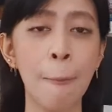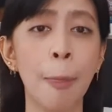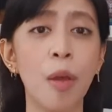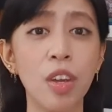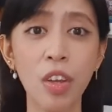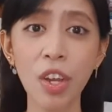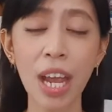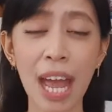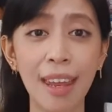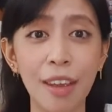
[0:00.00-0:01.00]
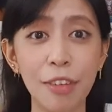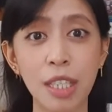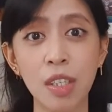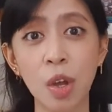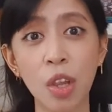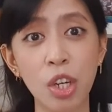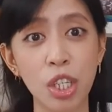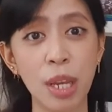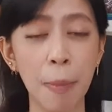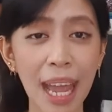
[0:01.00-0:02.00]
On the other hand, if it's a
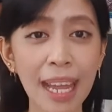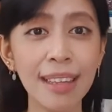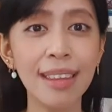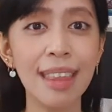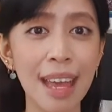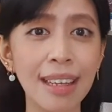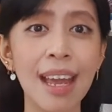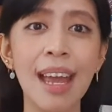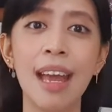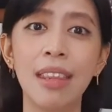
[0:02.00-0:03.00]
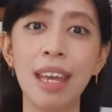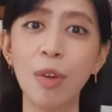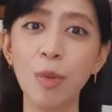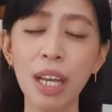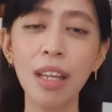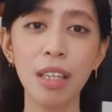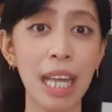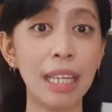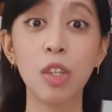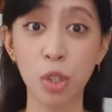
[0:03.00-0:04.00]
scholarship aid, then they really,
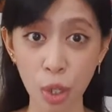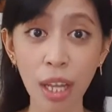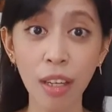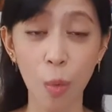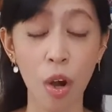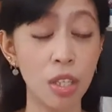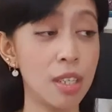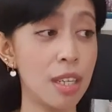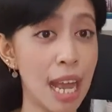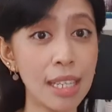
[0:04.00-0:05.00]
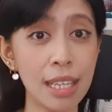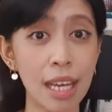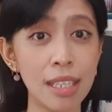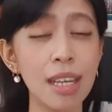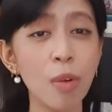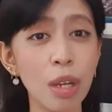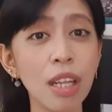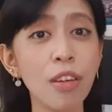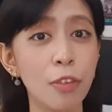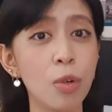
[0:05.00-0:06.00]
like the Australia Awards and NZAS, they
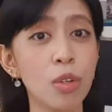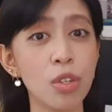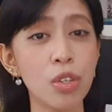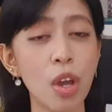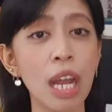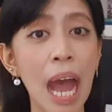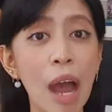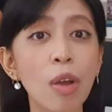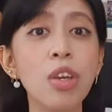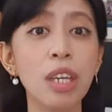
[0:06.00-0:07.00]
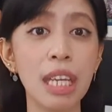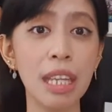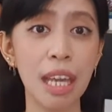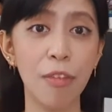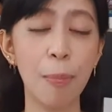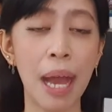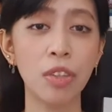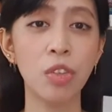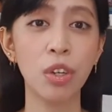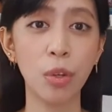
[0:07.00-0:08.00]
really focus on how you can give
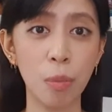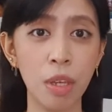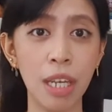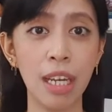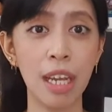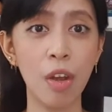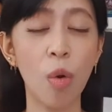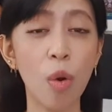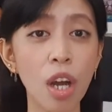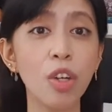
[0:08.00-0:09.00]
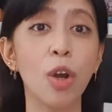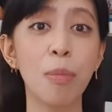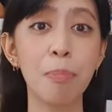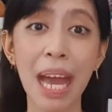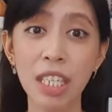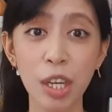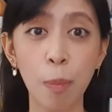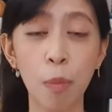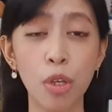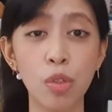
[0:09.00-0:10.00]
back to the community or your
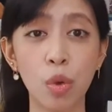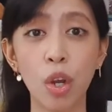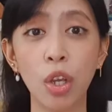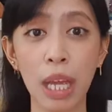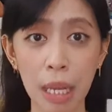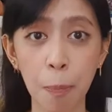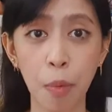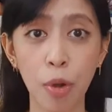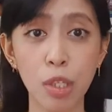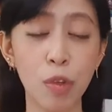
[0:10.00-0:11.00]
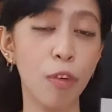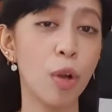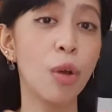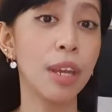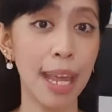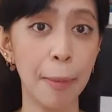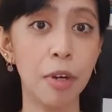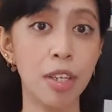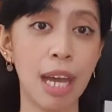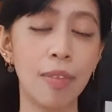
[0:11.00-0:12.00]
magic points or your hit points for all the
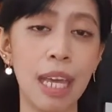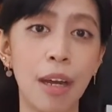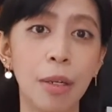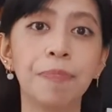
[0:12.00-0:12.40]
gamers out there.